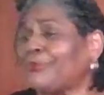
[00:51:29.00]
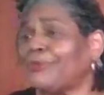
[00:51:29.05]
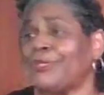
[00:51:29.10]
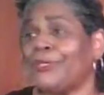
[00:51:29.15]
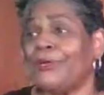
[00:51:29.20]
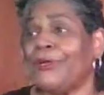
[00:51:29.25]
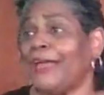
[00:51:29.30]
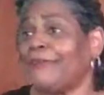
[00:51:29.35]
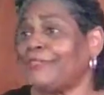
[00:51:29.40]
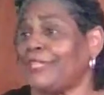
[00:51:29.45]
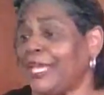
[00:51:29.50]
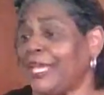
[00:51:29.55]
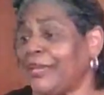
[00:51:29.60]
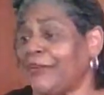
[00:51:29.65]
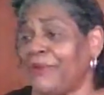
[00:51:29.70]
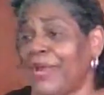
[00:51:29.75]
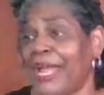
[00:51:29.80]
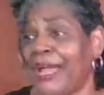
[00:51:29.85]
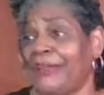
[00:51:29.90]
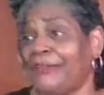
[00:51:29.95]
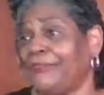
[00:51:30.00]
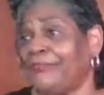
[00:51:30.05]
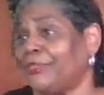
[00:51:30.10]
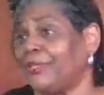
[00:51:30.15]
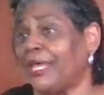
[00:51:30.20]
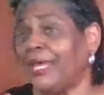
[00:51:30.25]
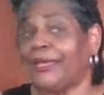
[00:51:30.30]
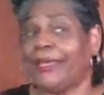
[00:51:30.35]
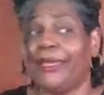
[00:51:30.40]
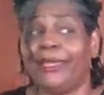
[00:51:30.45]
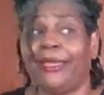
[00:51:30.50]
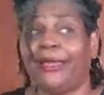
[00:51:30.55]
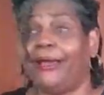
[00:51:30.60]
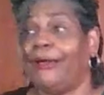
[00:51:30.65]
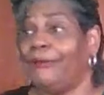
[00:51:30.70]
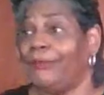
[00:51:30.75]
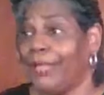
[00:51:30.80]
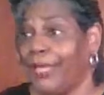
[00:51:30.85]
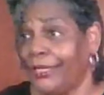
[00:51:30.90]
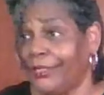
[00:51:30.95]
You don't have to hang around. If you're like, hey, I
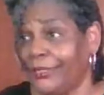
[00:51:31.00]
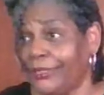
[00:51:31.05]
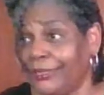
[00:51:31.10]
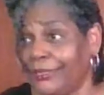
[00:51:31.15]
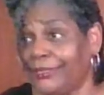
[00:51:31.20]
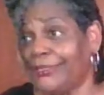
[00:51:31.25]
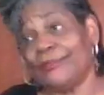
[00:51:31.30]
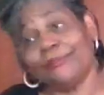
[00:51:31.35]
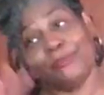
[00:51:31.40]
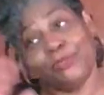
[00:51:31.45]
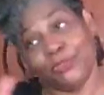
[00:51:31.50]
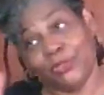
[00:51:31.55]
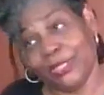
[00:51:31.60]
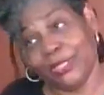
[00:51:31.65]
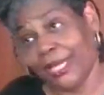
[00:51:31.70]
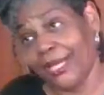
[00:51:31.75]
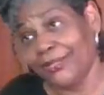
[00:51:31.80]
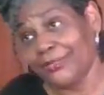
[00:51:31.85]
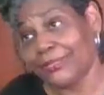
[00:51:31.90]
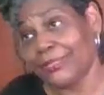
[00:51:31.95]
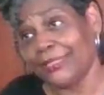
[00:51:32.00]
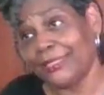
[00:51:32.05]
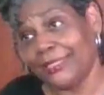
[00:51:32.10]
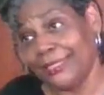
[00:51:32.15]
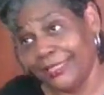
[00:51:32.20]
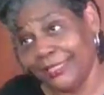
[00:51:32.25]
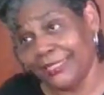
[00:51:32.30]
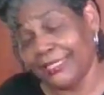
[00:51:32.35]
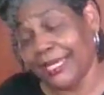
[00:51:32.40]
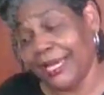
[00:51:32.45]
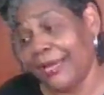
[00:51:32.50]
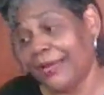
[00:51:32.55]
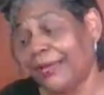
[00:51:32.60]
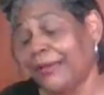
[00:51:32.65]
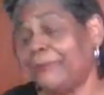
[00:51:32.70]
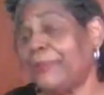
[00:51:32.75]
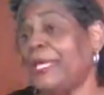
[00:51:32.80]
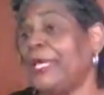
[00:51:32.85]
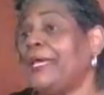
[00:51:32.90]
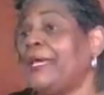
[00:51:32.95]
don't like this, you can cancel at any time.